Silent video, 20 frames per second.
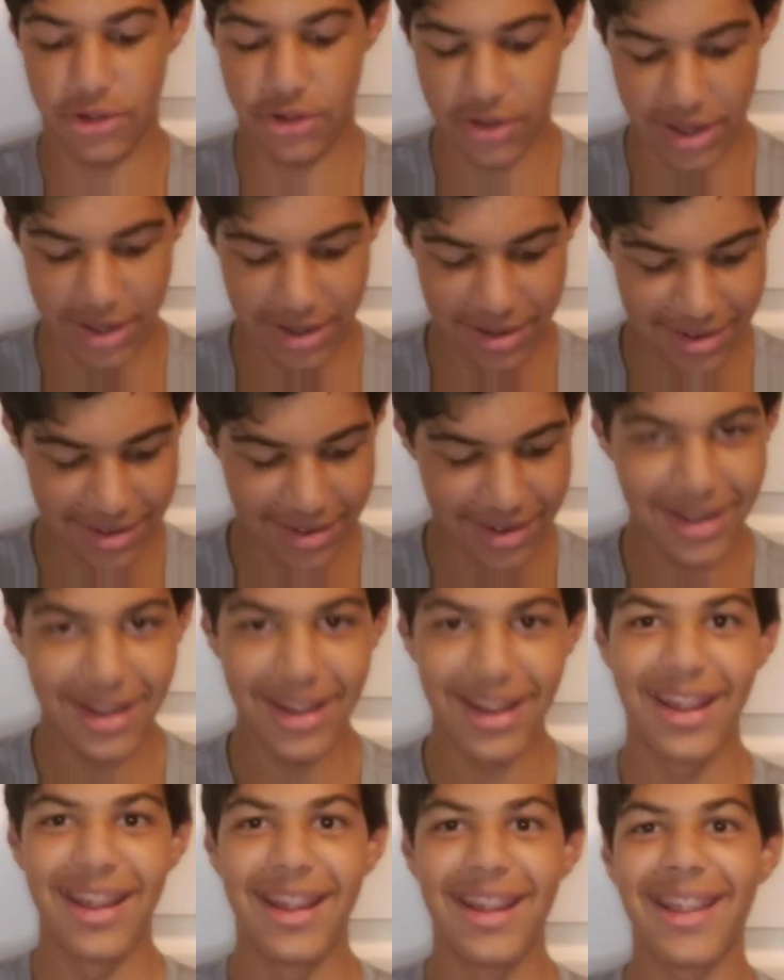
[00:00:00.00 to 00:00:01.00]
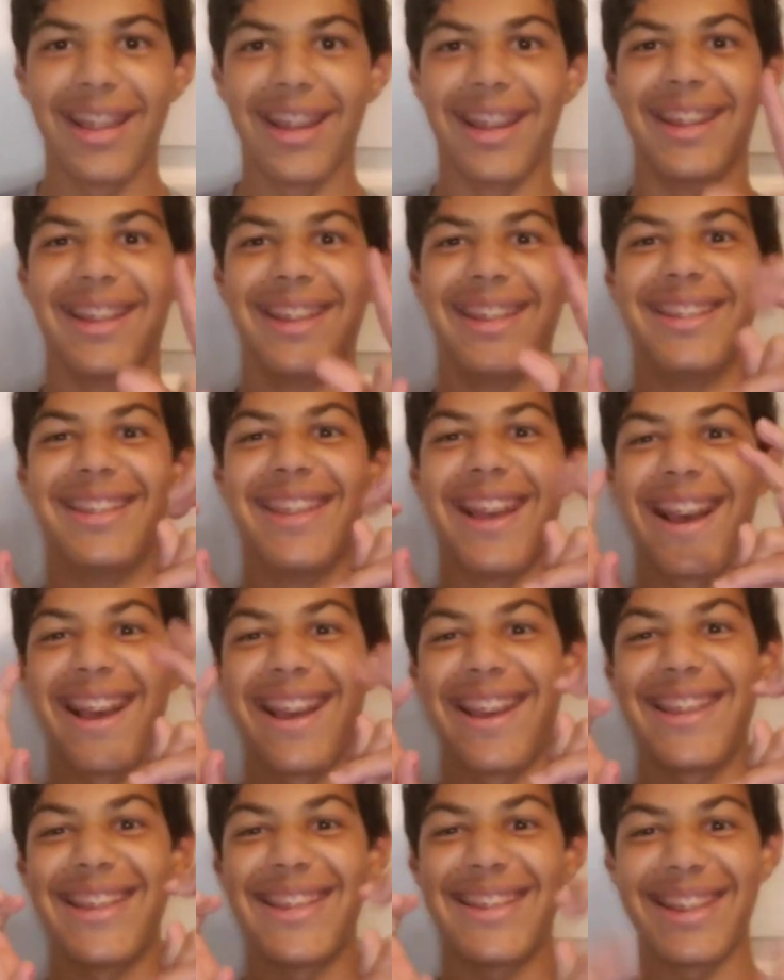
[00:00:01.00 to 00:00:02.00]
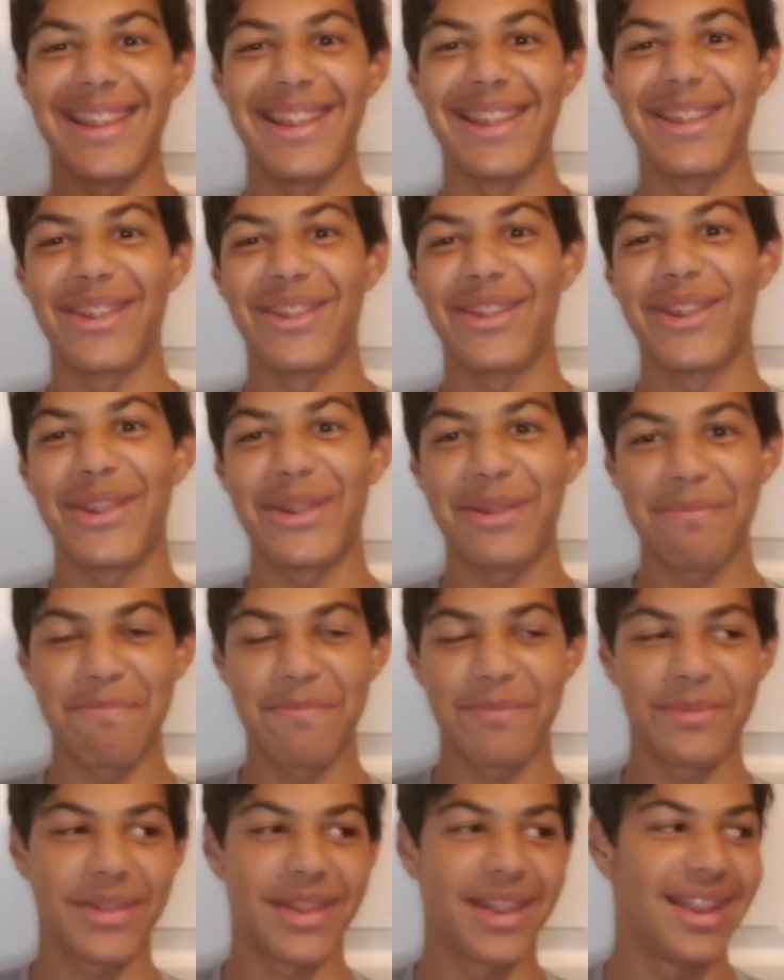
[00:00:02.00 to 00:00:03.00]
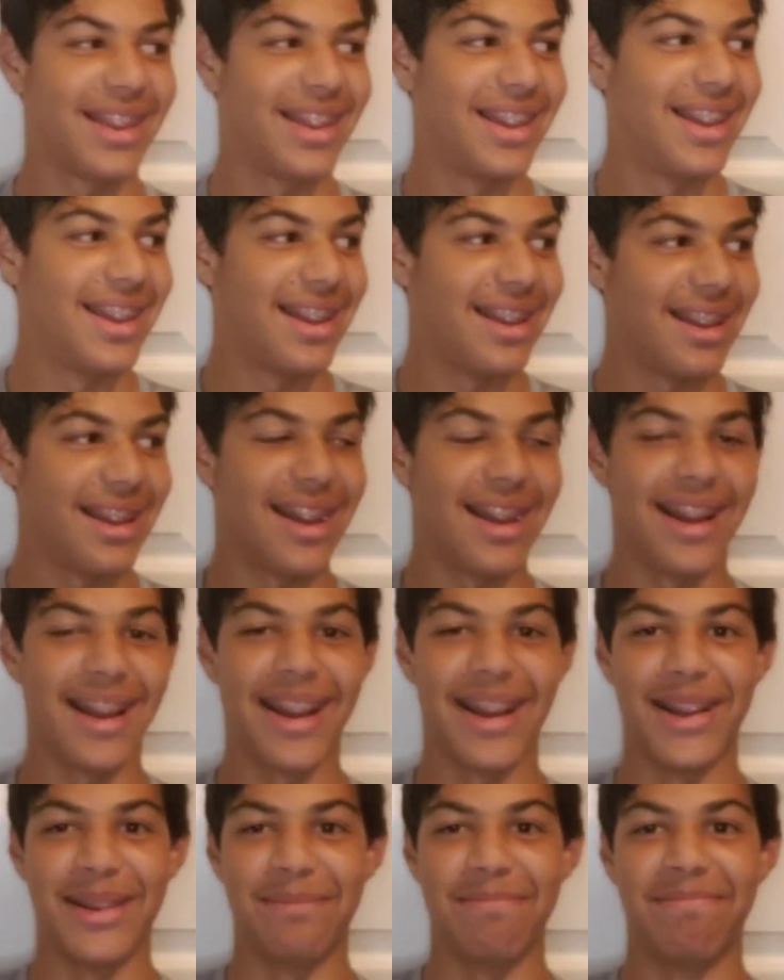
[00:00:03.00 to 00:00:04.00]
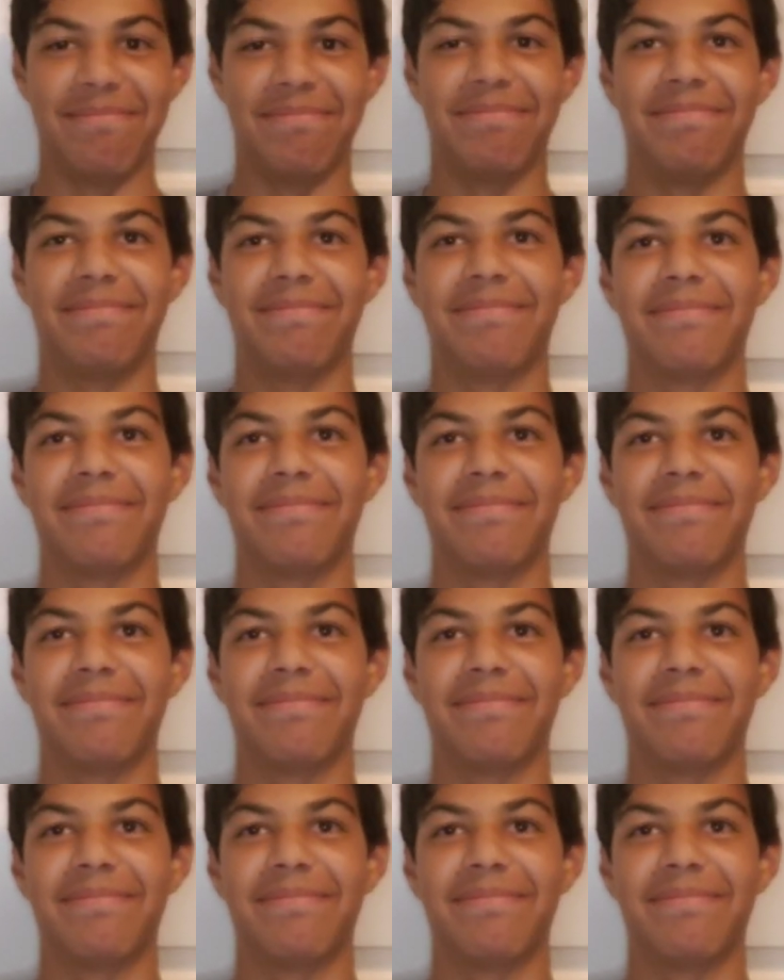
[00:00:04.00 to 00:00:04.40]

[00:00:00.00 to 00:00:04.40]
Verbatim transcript: geez, like dies in the film. Um,